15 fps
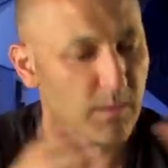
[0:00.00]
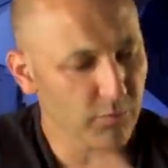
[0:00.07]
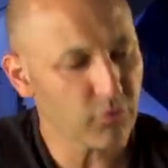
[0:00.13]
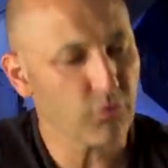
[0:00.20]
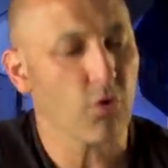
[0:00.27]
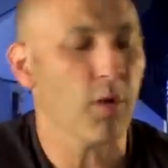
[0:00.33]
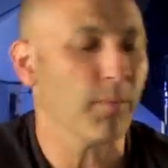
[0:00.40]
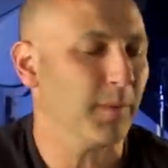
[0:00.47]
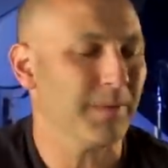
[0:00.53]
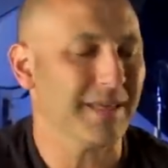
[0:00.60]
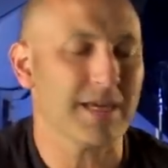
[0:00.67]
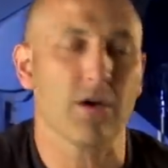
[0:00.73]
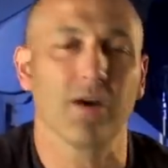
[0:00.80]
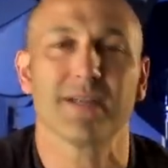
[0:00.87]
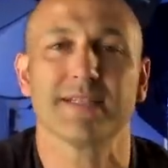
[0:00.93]
probably
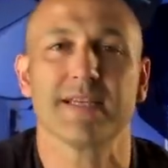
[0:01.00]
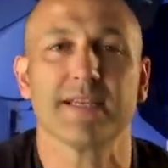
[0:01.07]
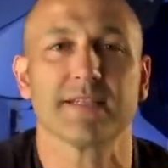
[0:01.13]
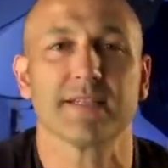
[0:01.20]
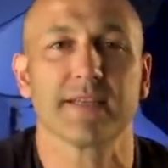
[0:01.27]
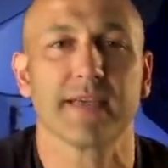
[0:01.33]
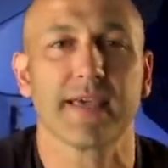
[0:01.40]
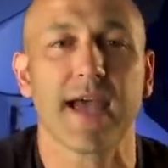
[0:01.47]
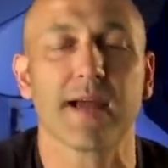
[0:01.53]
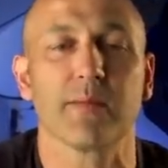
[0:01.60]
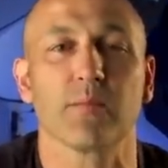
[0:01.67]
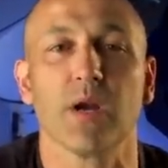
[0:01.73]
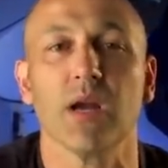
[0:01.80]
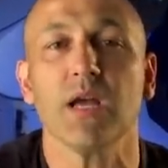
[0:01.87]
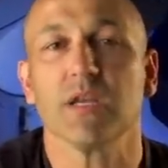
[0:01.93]
got a decent
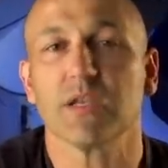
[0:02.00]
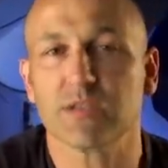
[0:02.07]
camera,